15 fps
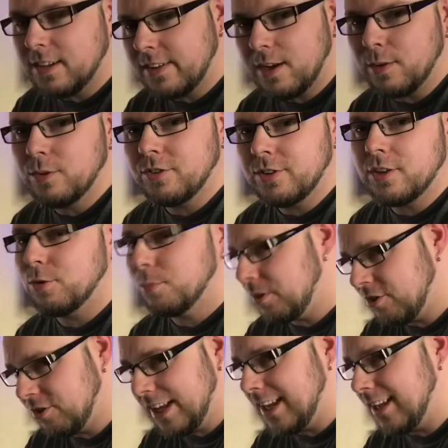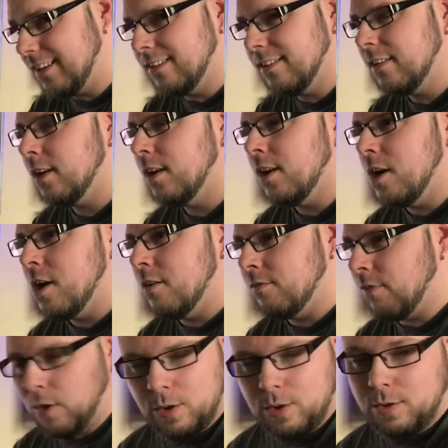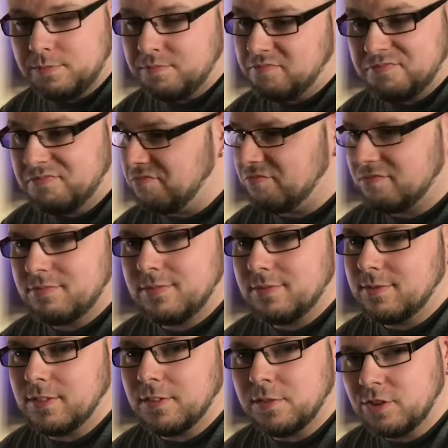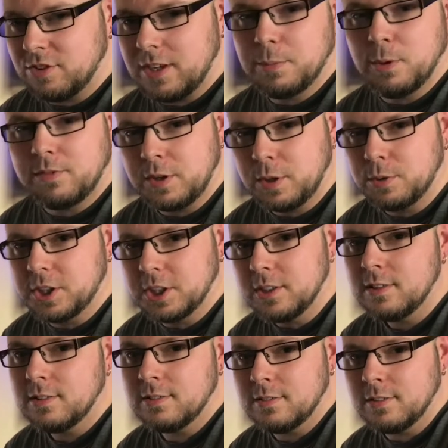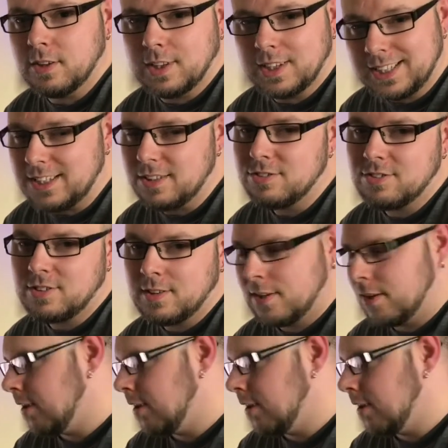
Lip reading: is how the setup is staying for the foreseeable future, at least.